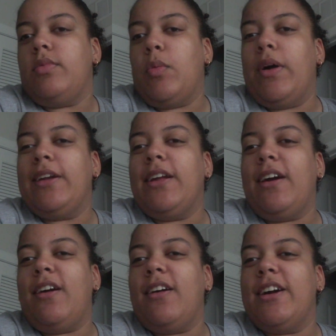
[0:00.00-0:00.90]
Why did
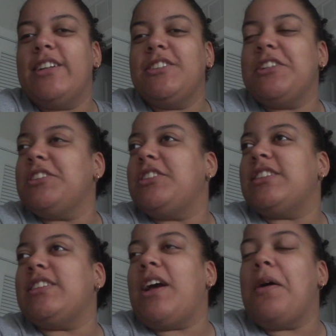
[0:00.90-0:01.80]
I call her Jinx
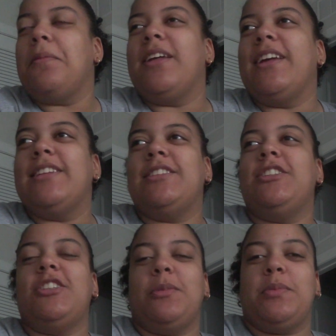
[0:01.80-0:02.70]
just now? I'm like,
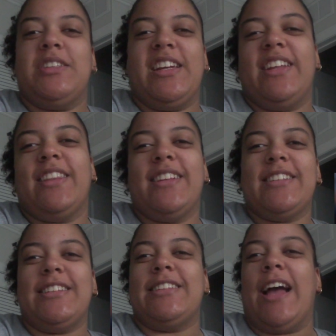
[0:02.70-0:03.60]
it's Gypsy.
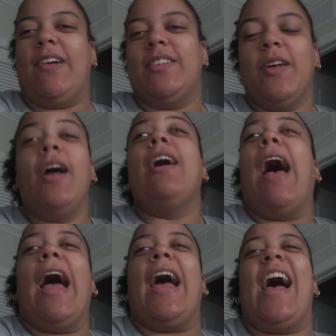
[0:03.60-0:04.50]
This is how
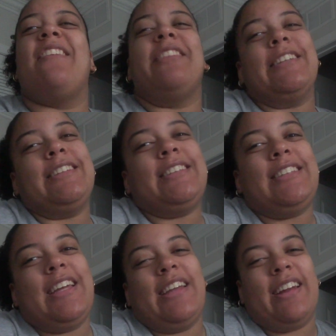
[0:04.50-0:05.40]
I haven't
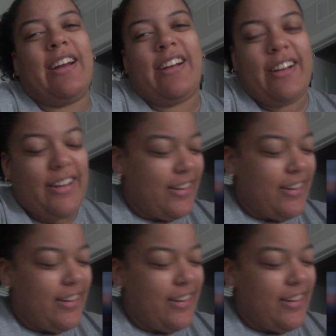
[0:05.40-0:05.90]
seen her